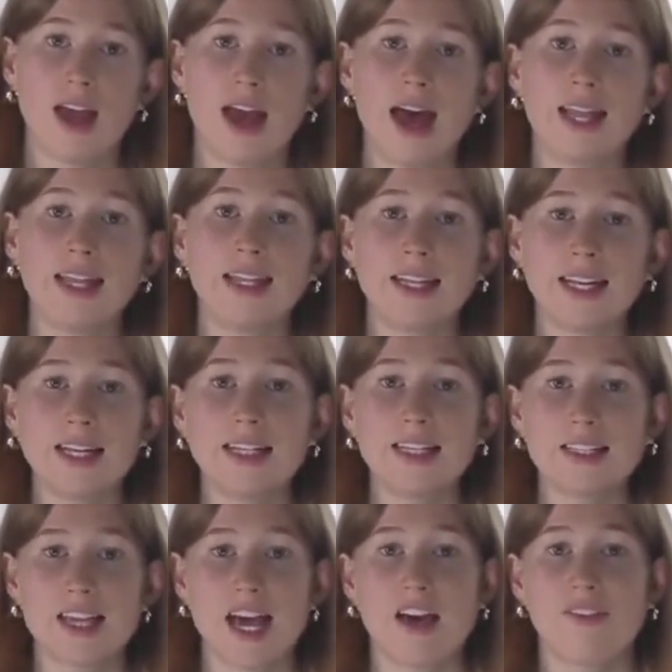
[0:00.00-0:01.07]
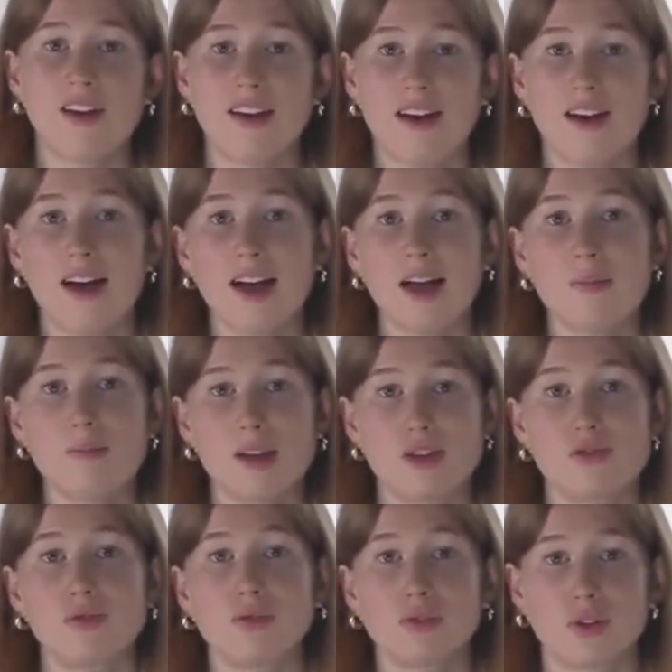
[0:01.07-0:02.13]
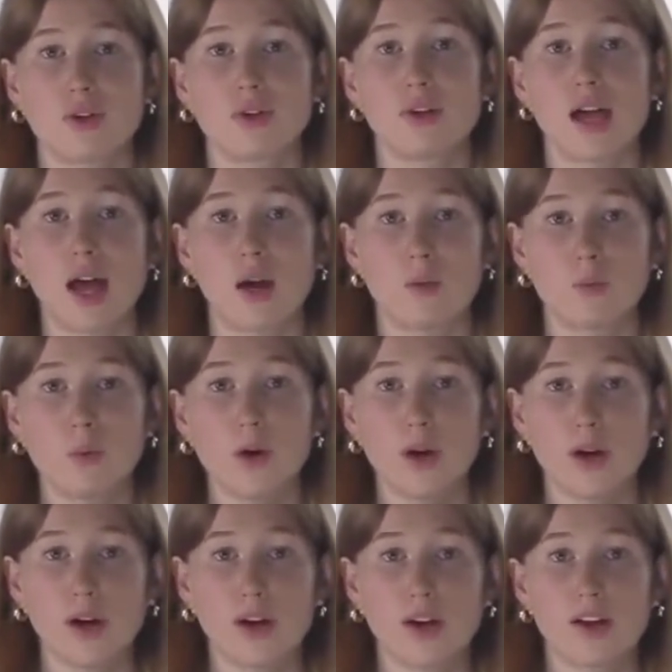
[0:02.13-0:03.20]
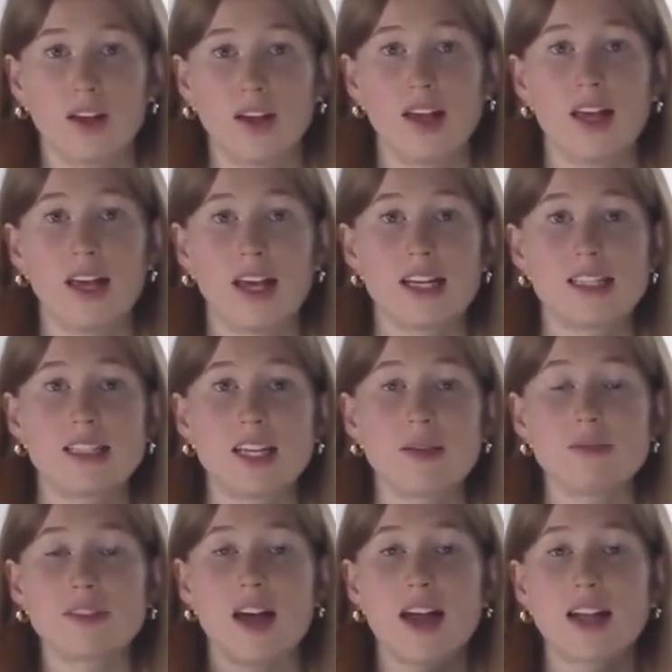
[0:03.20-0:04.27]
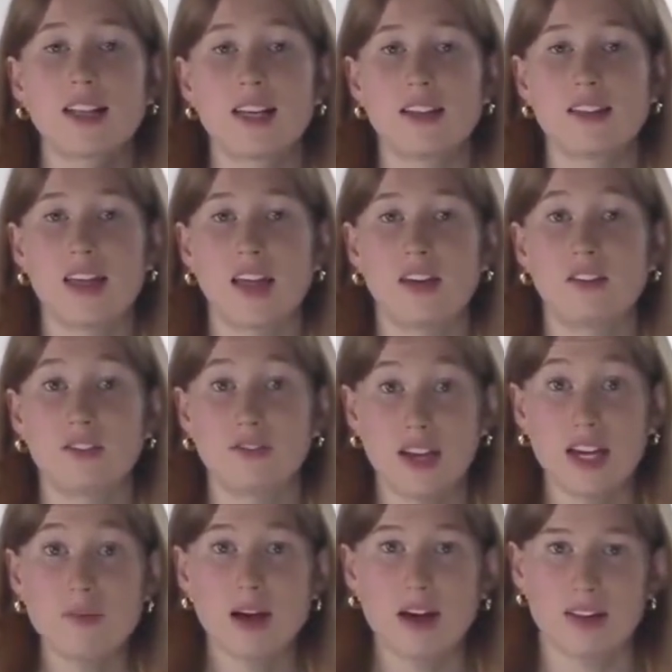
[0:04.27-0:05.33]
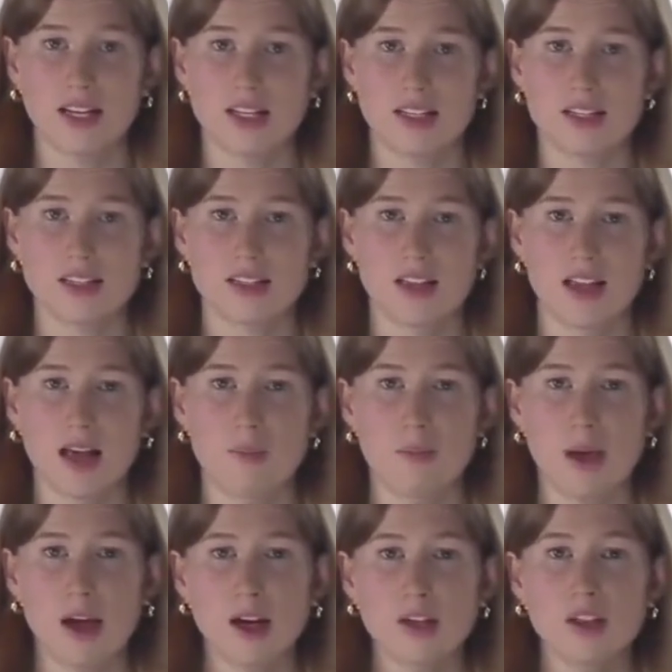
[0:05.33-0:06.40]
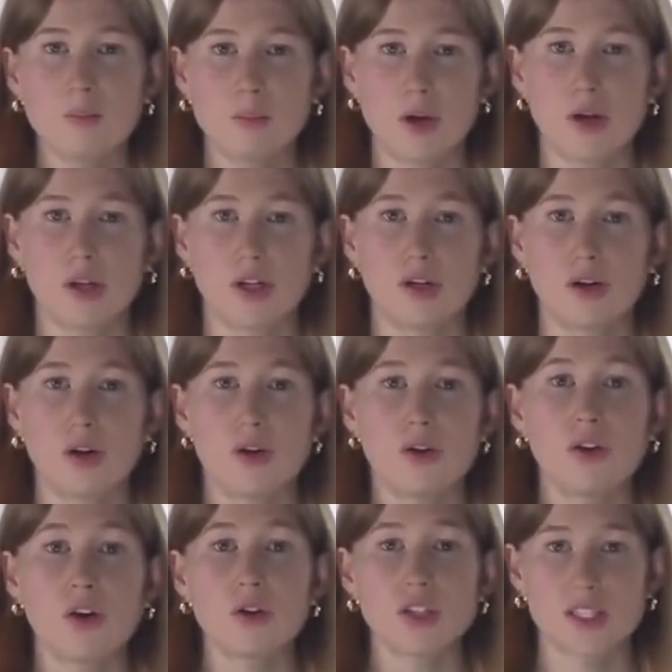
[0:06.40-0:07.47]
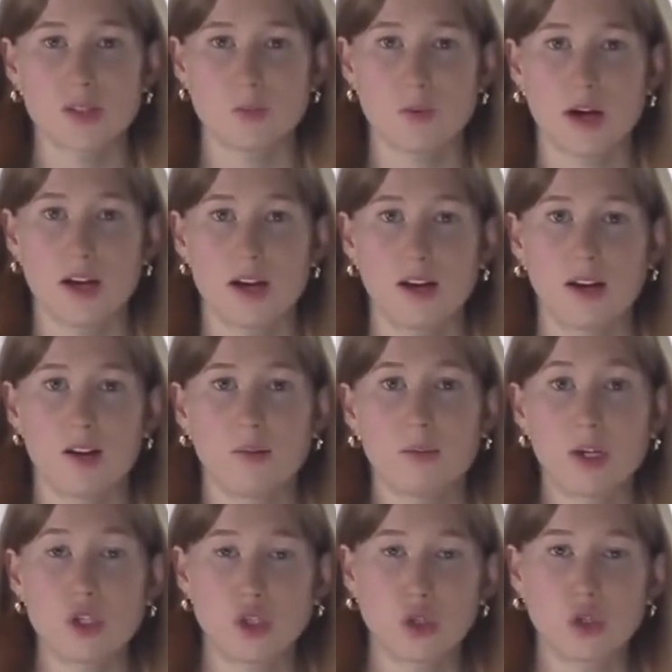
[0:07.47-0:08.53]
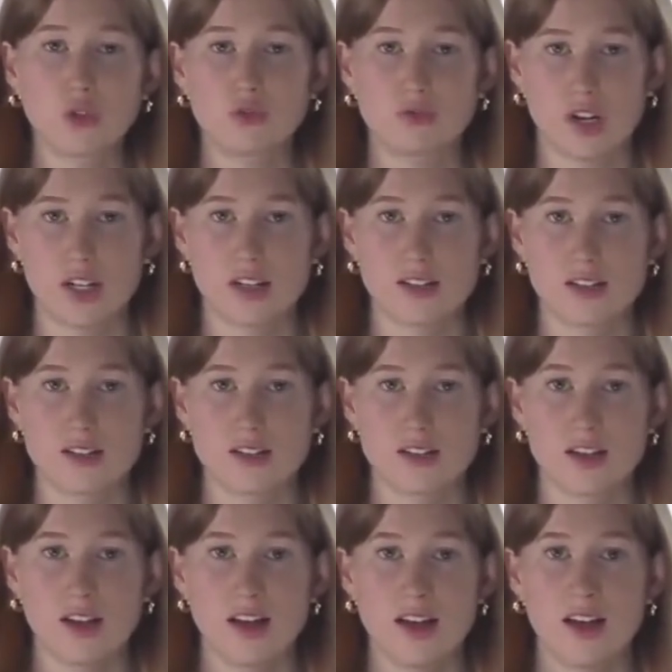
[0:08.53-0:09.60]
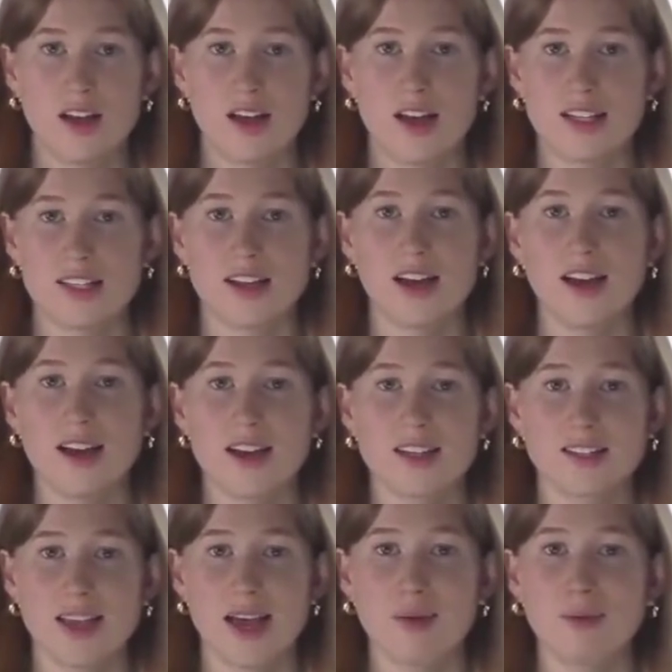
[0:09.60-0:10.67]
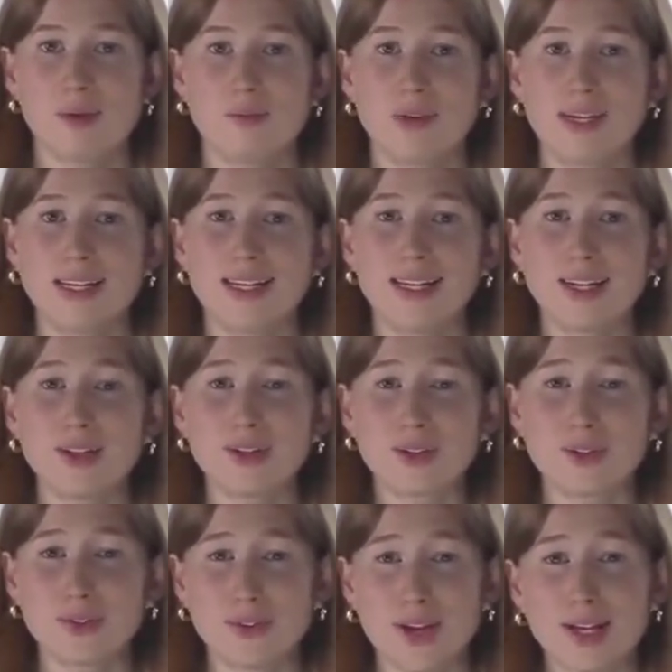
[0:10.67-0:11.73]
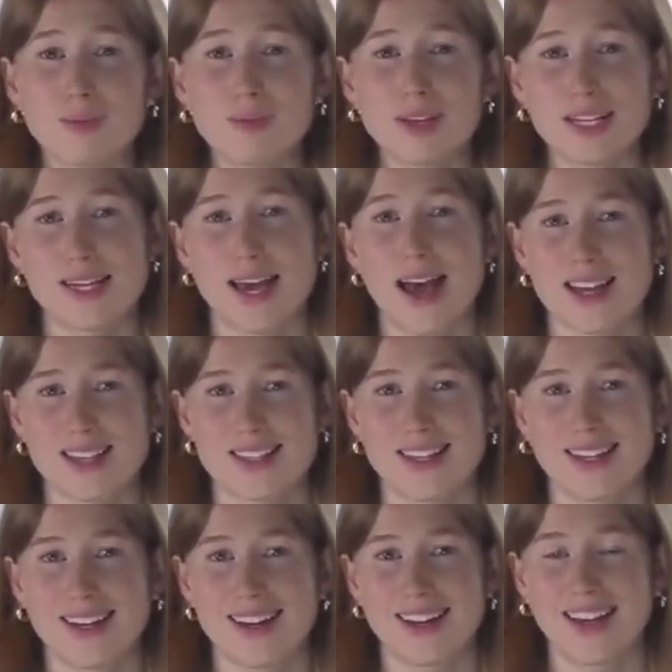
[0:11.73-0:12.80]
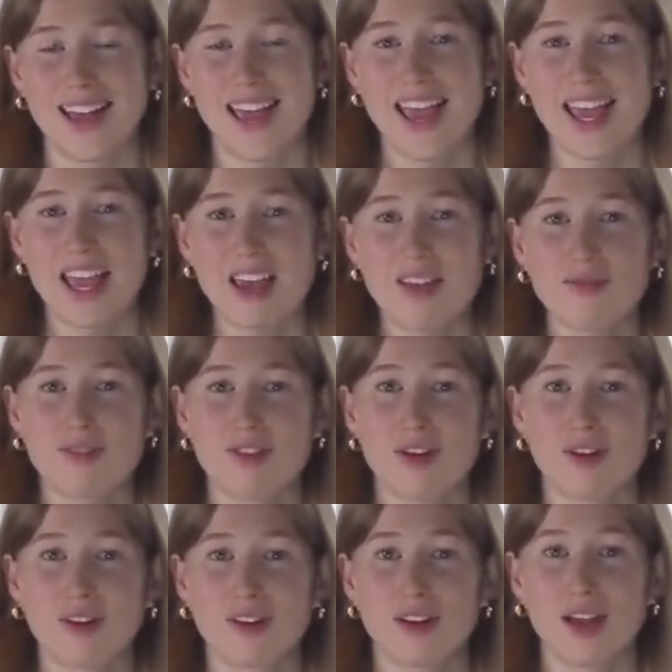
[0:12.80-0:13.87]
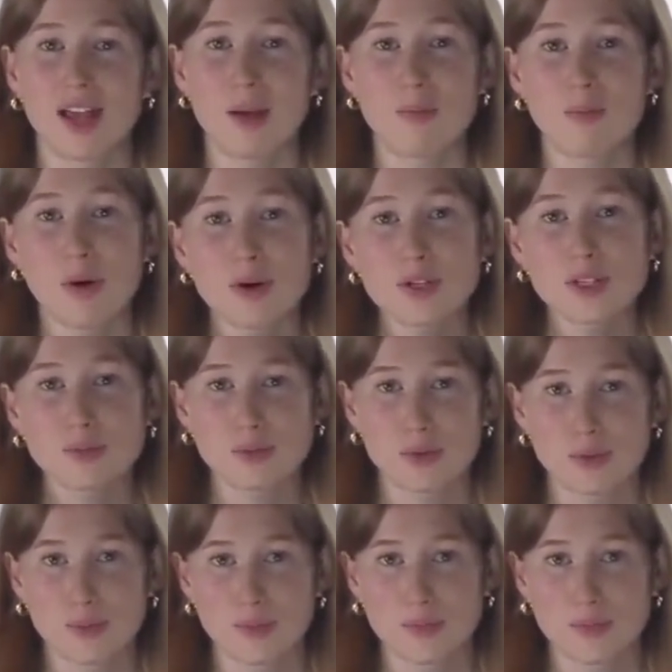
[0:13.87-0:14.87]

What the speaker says: and leaders have a higher mental load at work, it seems likely that female leaders are bearing the burden on not just one, but two fronts, a task that would be incredibly taxing, if not impossible.